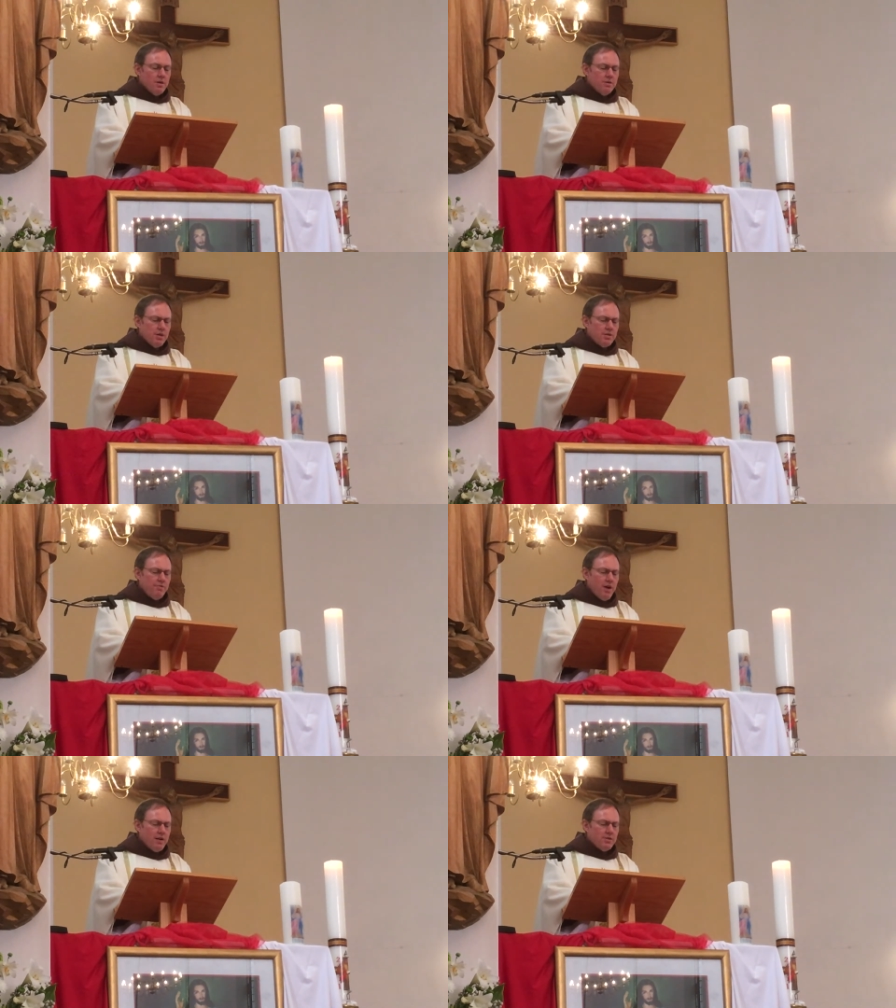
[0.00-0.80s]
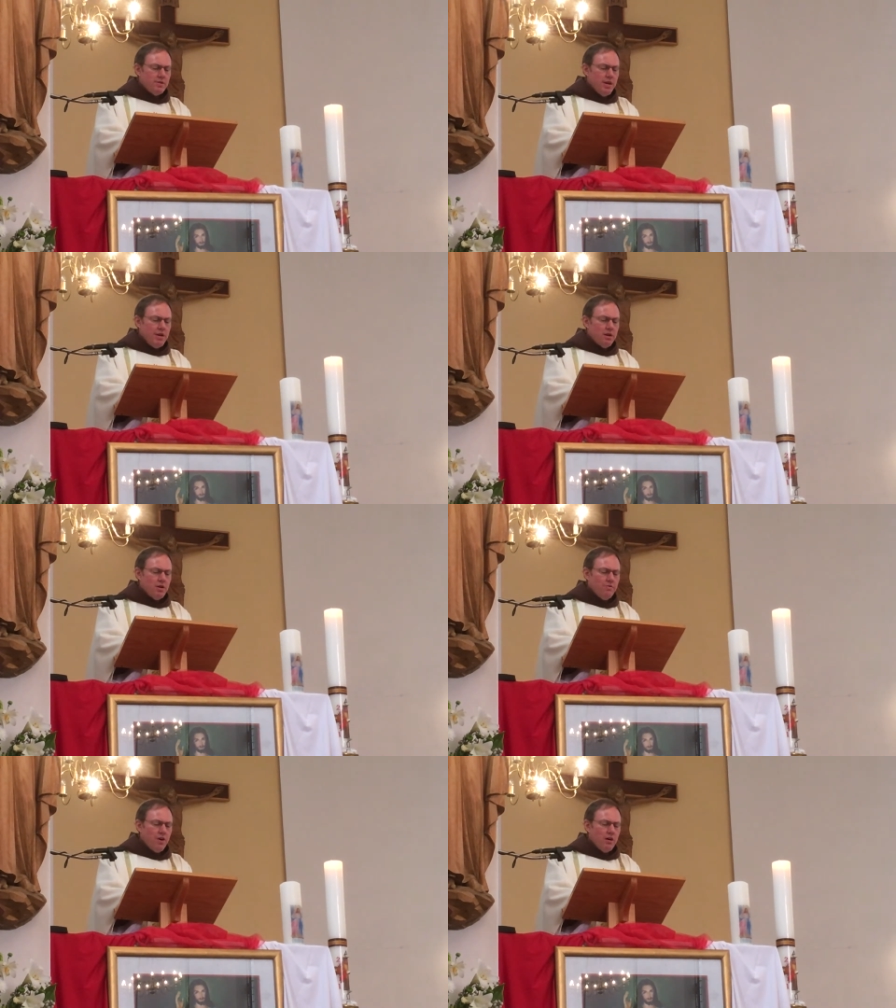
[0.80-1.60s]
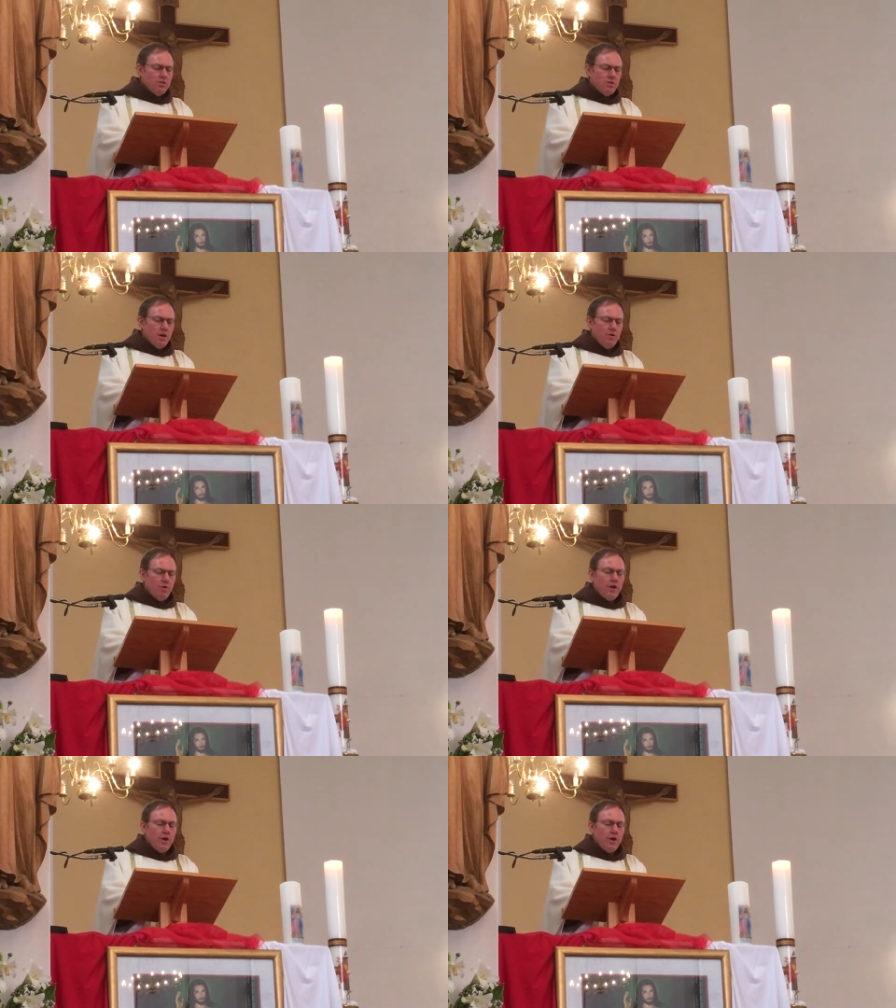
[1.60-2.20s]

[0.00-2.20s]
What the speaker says: Sister Faustina Kowalska